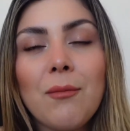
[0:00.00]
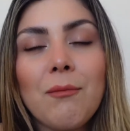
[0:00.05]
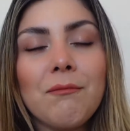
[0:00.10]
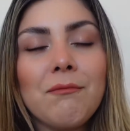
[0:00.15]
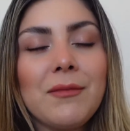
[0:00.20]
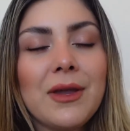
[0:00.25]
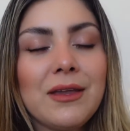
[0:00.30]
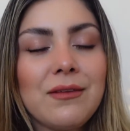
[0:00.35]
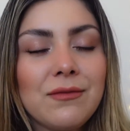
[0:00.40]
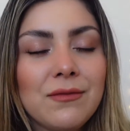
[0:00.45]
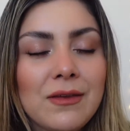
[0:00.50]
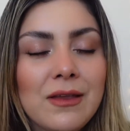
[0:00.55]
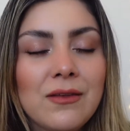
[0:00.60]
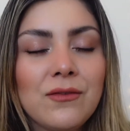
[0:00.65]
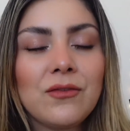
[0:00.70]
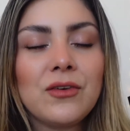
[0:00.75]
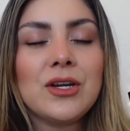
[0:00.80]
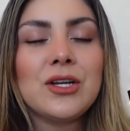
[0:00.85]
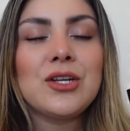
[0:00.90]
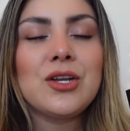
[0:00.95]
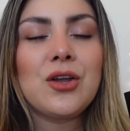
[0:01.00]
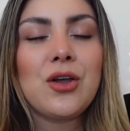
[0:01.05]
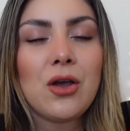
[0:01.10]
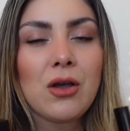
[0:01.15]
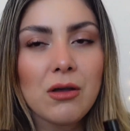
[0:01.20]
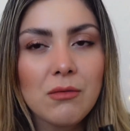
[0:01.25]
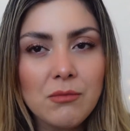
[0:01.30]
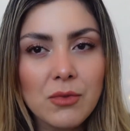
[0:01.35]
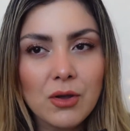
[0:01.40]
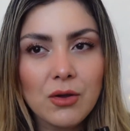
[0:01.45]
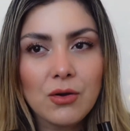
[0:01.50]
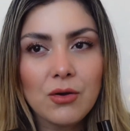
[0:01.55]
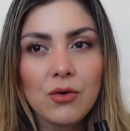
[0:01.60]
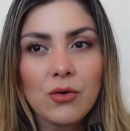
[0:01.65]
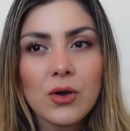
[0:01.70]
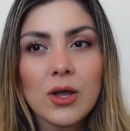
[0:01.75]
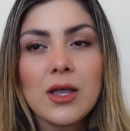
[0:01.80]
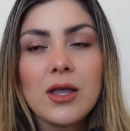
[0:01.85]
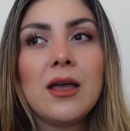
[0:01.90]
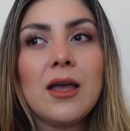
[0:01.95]
my favorite
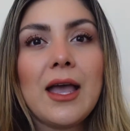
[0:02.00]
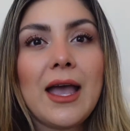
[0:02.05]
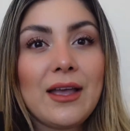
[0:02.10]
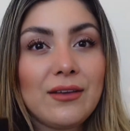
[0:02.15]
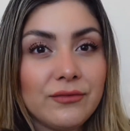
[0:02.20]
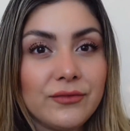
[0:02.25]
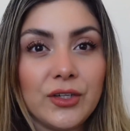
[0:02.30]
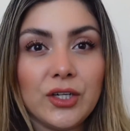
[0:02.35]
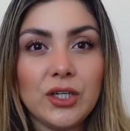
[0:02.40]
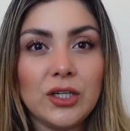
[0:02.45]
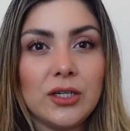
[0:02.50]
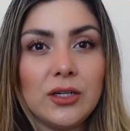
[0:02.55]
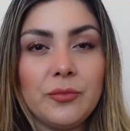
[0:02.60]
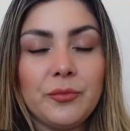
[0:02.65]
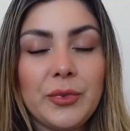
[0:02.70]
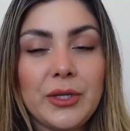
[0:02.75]
combo ever,